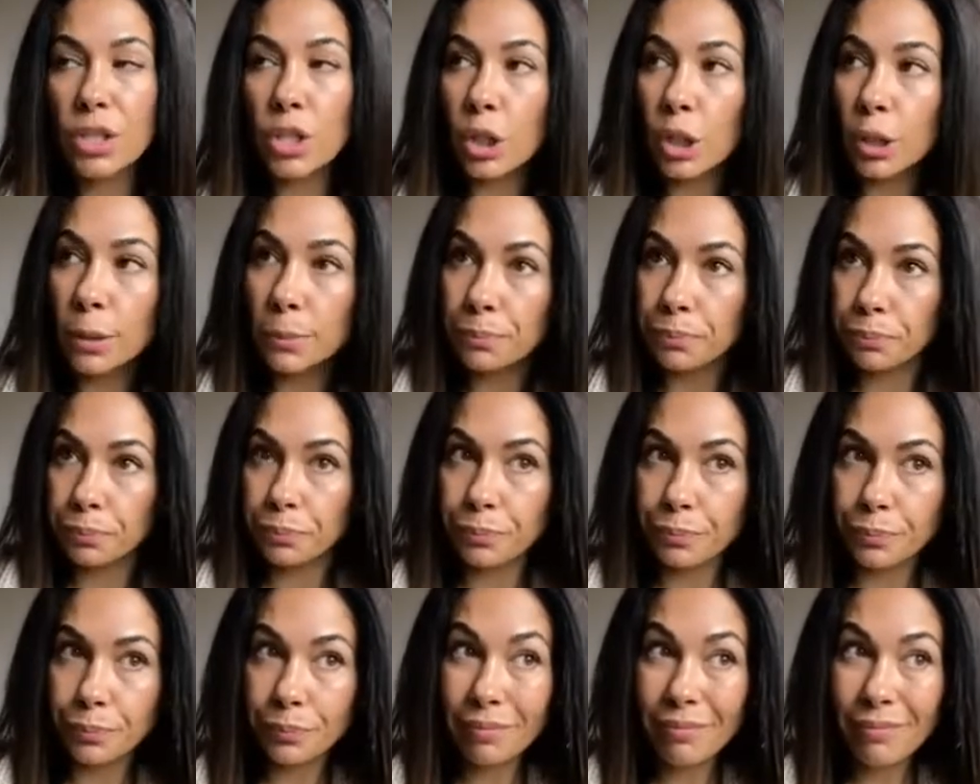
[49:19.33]
So
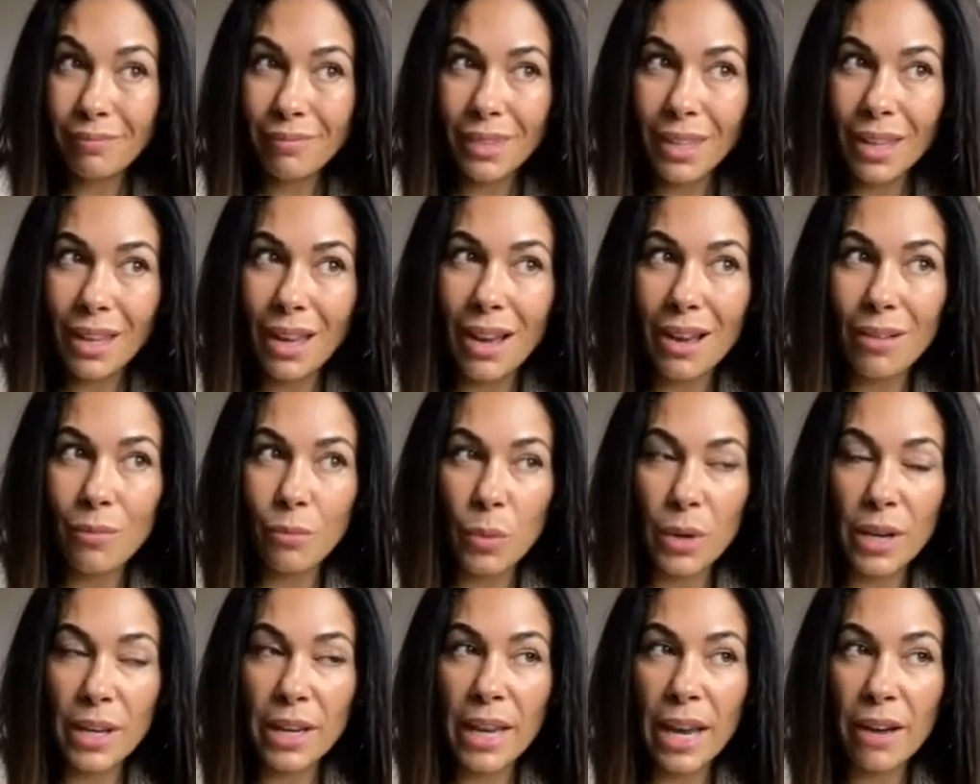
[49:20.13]

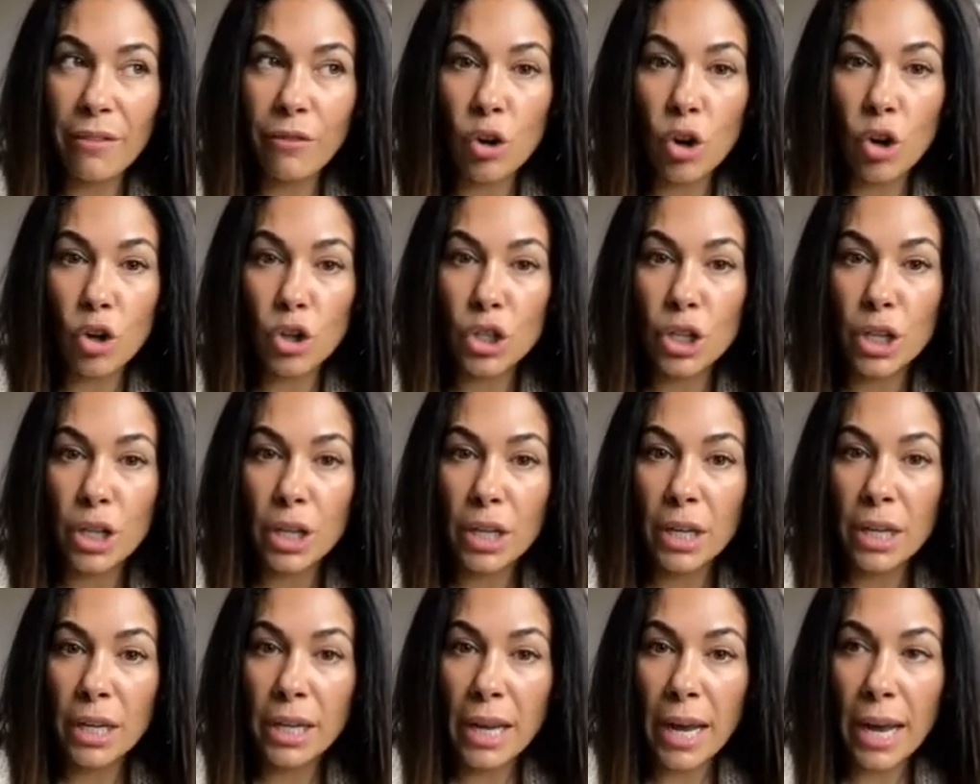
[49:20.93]
we have got,
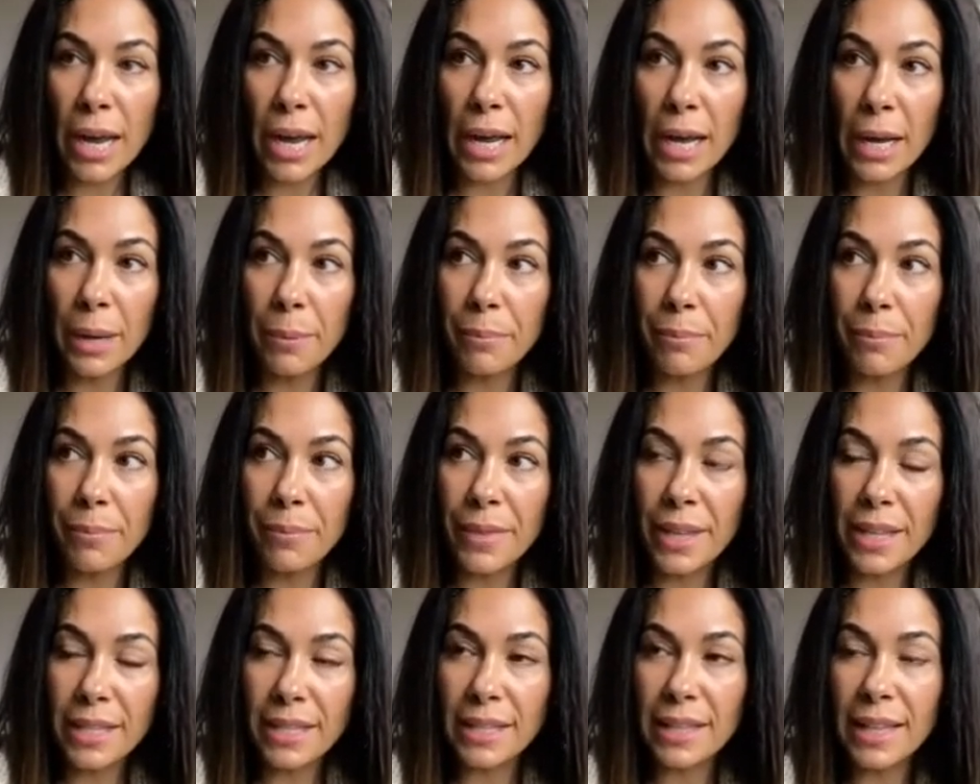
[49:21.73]

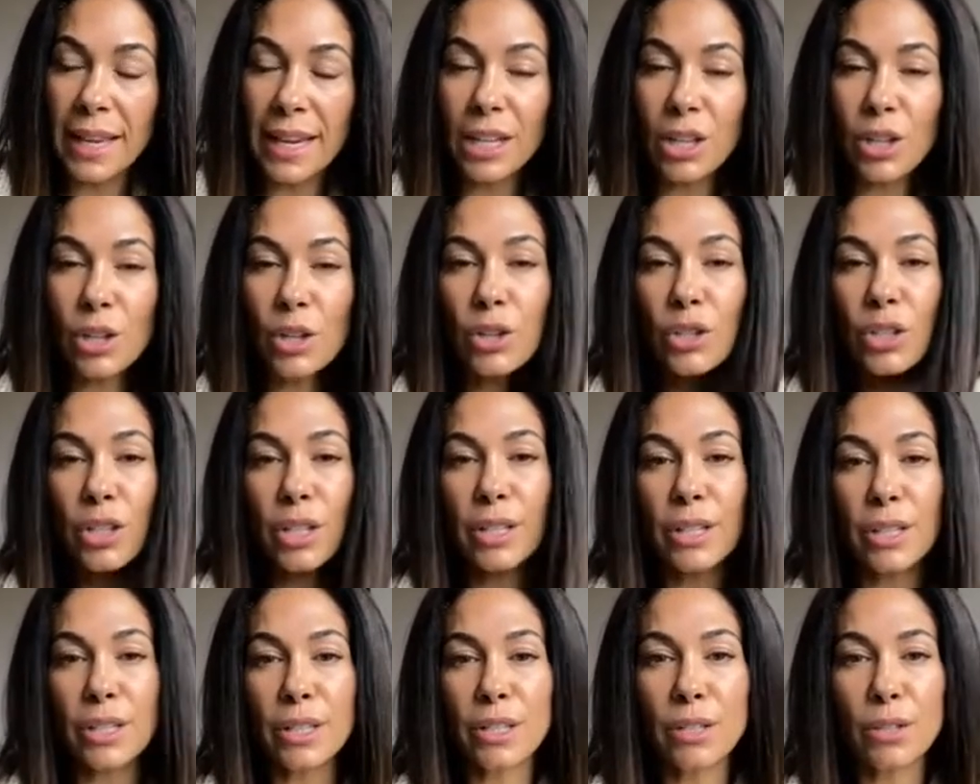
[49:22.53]
there's a lady who
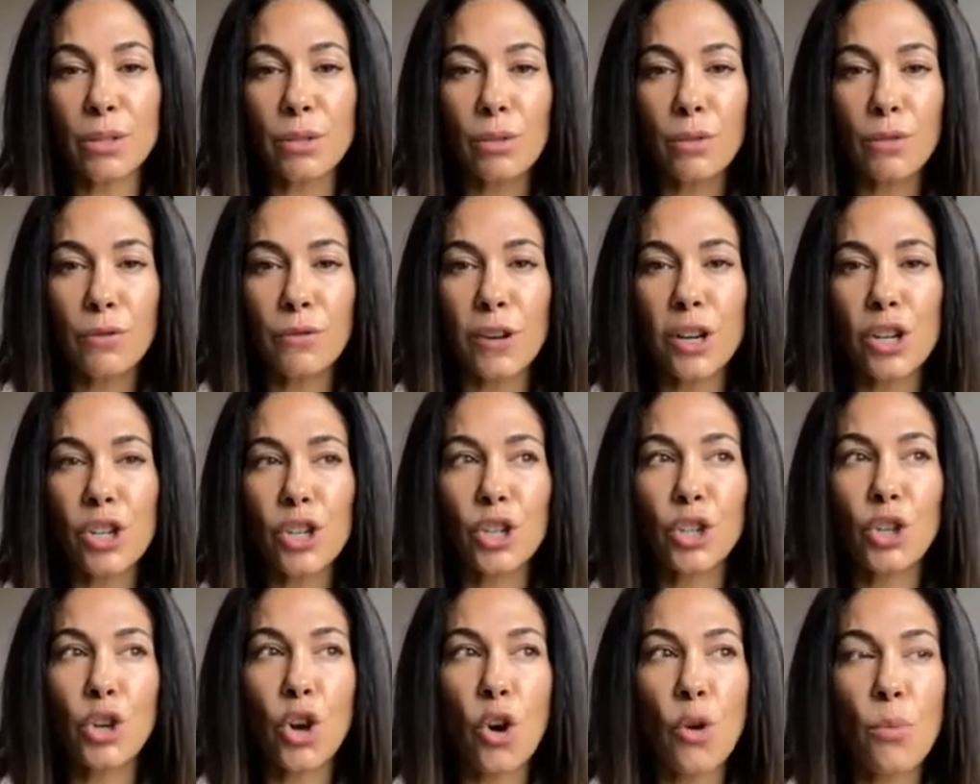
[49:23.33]
does
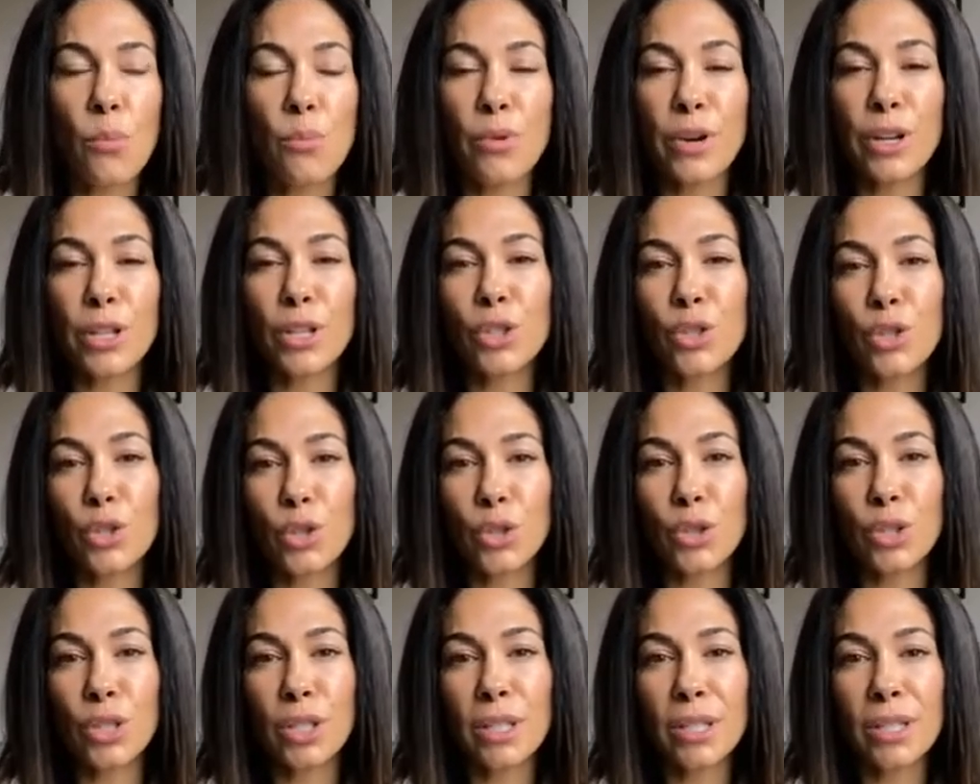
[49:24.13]
fresh cold pressed
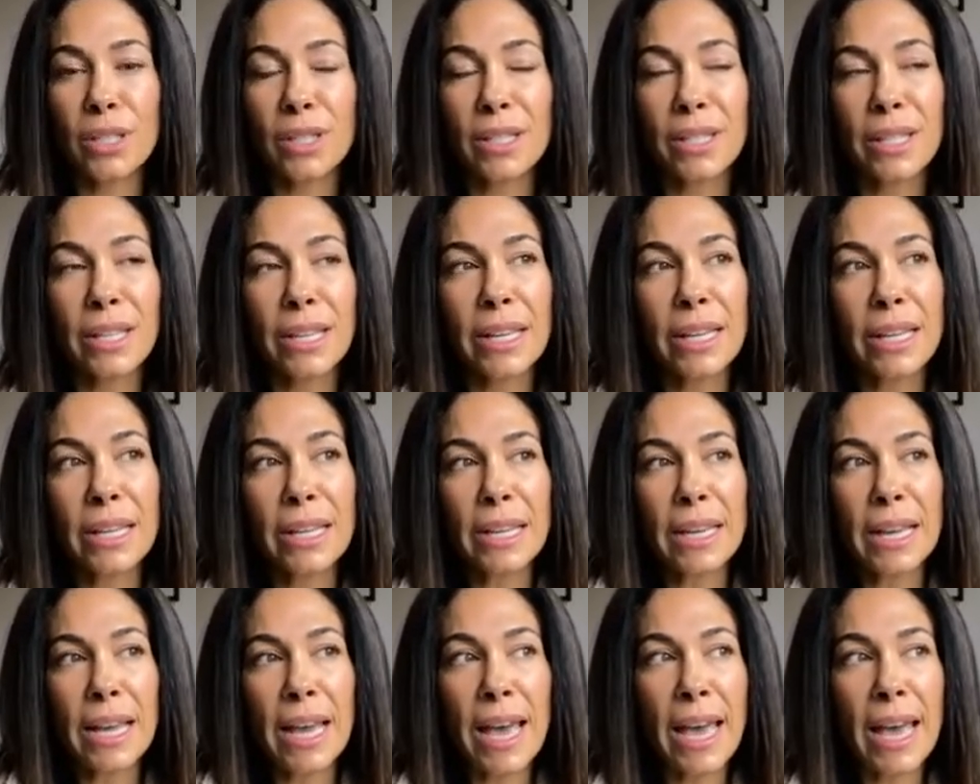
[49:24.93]
juices
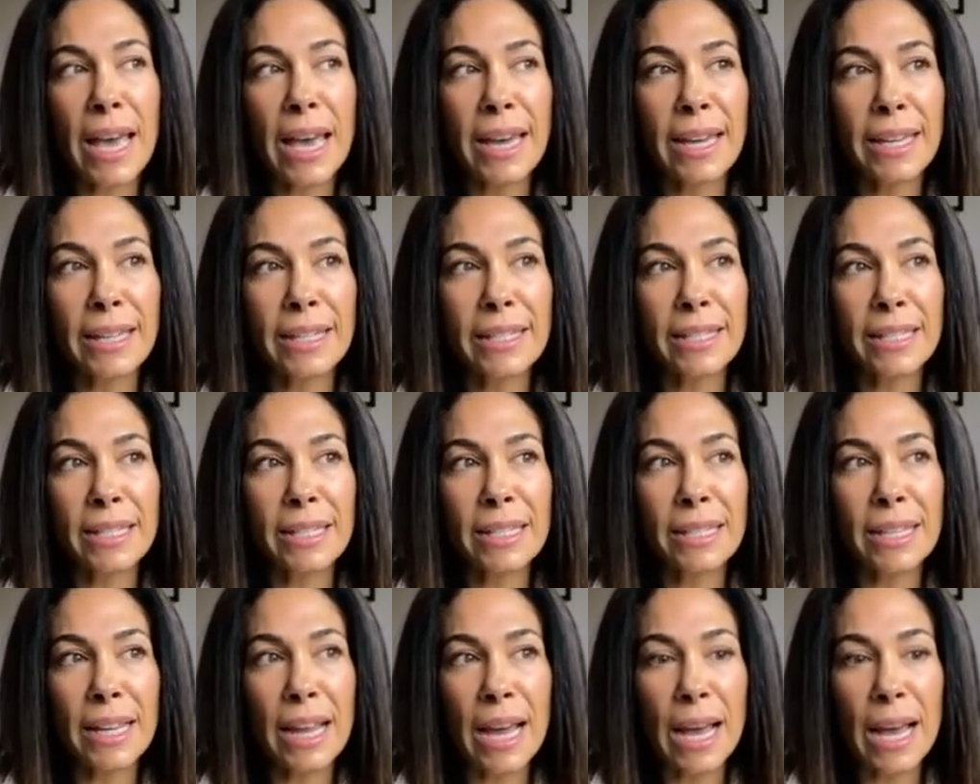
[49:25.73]
and